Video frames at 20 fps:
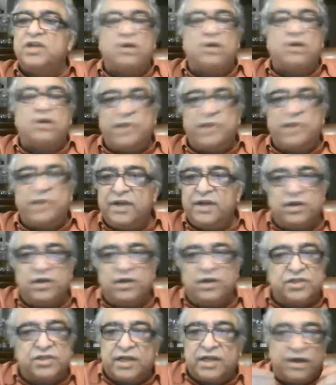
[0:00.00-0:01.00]
completely
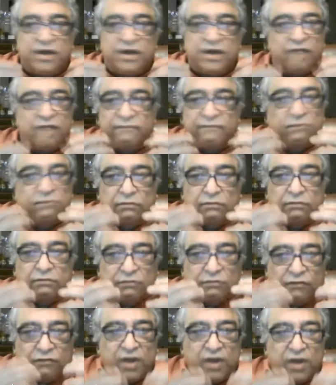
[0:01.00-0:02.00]
understand and not
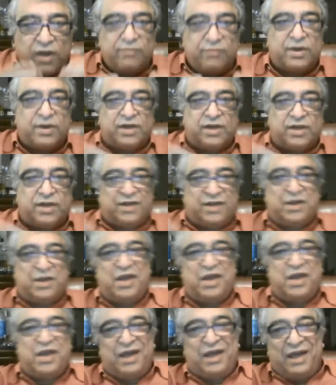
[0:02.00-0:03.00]
vibrate.
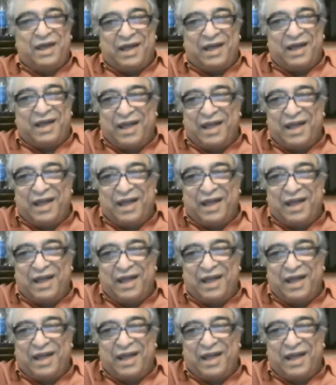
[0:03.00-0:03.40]
Yes, thank you.